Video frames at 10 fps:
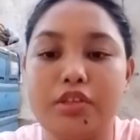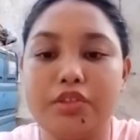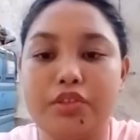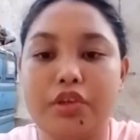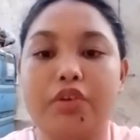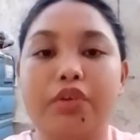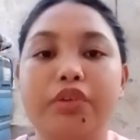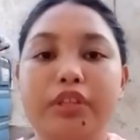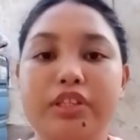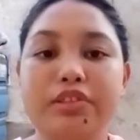So,
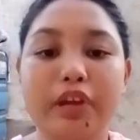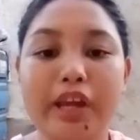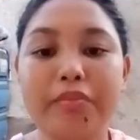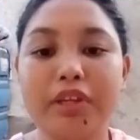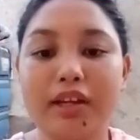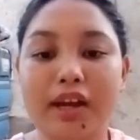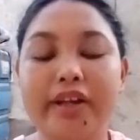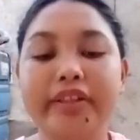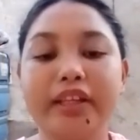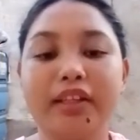describe the
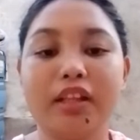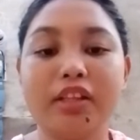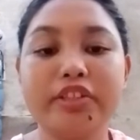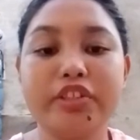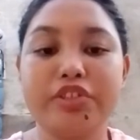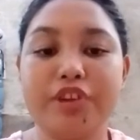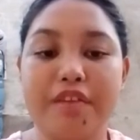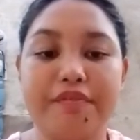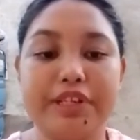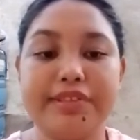current technology
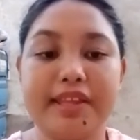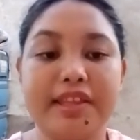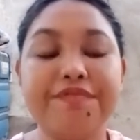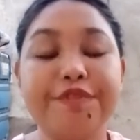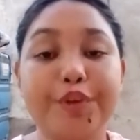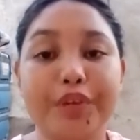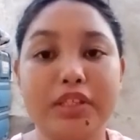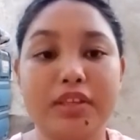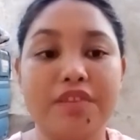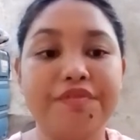drivers that
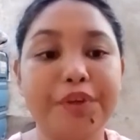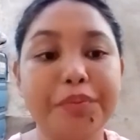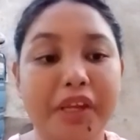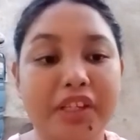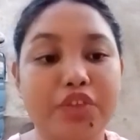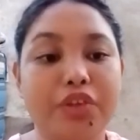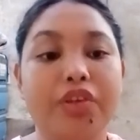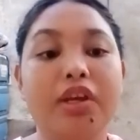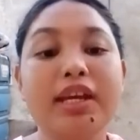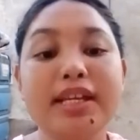influence information
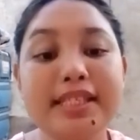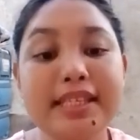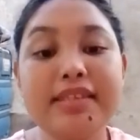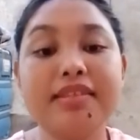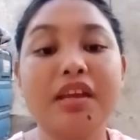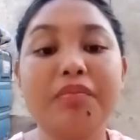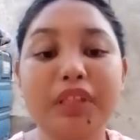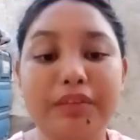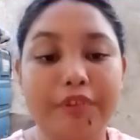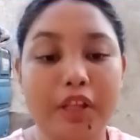system
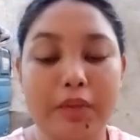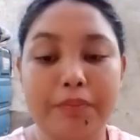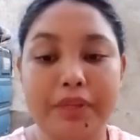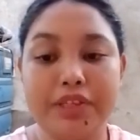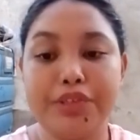development.